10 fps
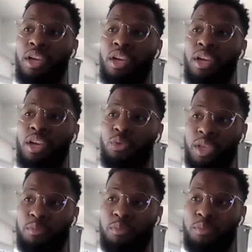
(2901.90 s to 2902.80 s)
We're
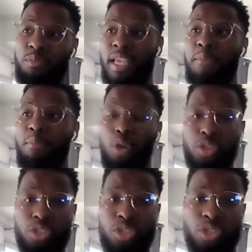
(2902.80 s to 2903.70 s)
providing a modern
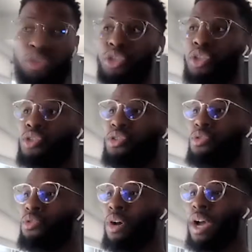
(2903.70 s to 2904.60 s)
solution
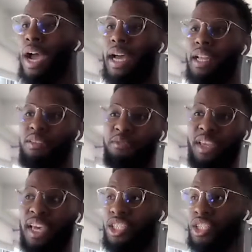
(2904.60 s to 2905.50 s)
to
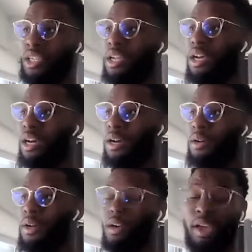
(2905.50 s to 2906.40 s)
identification
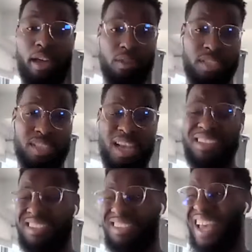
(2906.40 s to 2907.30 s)
ecosystem
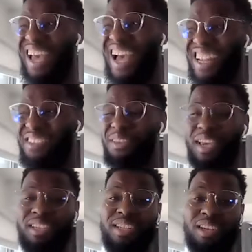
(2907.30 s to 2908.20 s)
as an
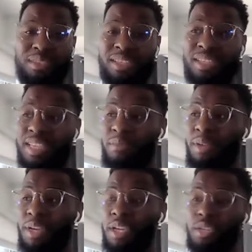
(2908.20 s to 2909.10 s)
identification ecosystem.
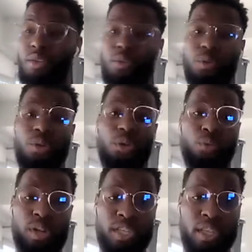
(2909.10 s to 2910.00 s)
So
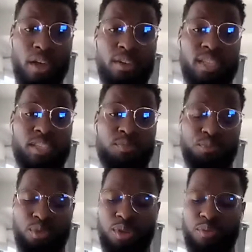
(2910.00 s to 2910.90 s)
what it does is
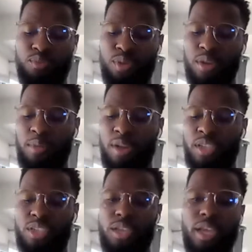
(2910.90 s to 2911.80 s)
pretty
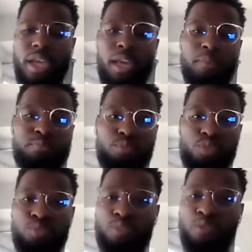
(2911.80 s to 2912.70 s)
much
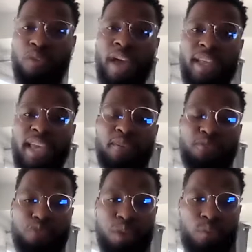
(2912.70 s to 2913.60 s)
to provide a
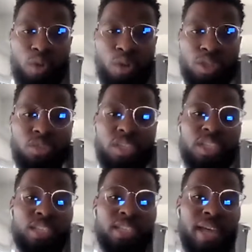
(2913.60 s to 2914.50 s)
framework to
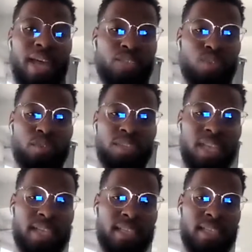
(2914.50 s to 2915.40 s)
digitize driver's
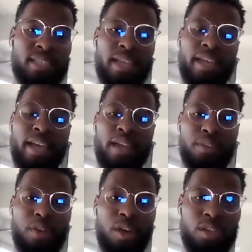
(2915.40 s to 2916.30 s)
license and
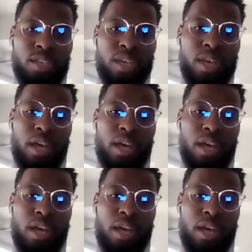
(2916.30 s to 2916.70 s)
health cards.